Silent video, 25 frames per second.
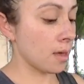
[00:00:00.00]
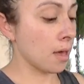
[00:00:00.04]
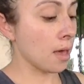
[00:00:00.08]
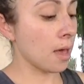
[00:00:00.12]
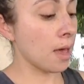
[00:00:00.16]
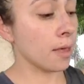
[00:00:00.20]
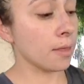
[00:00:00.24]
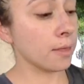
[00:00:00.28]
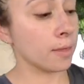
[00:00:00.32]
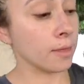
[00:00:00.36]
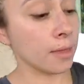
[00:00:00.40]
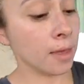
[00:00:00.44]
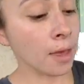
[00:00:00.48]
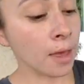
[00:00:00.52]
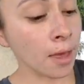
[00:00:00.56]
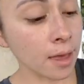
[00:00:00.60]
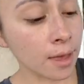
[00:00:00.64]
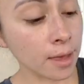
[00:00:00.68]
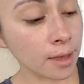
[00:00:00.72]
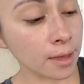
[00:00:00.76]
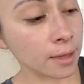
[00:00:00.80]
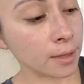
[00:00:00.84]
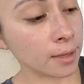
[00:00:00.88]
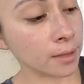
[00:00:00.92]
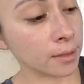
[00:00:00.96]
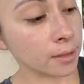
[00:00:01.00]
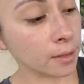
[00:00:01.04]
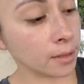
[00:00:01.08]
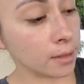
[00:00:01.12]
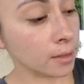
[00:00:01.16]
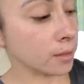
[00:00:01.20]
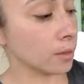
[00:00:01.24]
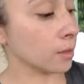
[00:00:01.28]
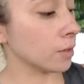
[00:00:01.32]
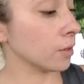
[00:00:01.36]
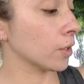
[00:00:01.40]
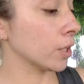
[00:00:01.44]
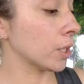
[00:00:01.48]
And then
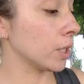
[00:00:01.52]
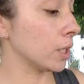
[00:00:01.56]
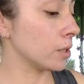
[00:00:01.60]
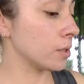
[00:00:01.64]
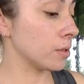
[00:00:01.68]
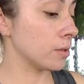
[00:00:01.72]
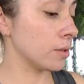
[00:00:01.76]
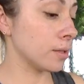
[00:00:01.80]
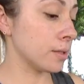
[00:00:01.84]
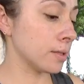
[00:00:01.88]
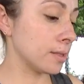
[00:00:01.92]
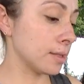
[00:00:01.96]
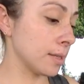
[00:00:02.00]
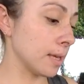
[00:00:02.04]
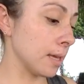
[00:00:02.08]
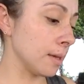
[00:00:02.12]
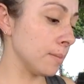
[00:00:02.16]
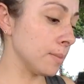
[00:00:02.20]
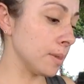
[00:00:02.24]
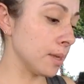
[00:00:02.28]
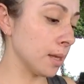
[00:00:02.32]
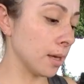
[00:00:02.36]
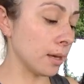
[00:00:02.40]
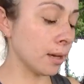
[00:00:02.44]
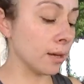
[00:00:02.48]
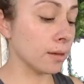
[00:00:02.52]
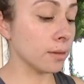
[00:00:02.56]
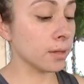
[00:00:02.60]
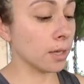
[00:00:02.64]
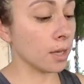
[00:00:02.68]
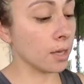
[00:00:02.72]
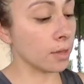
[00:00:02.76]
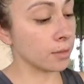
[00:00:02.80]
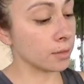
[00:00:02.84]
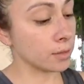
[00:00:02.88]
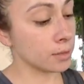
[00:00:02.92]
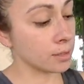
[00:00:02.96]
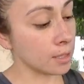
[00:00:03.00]
you're going to do the same thing on the
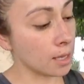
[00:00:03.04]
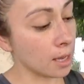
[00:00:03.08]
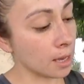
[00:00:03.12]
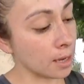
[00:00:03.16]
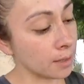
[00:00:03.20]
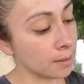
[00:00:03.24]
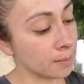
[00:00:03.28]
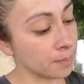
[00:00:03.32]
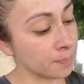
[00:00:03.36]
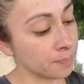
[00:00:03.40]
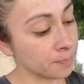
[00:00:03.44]
other side.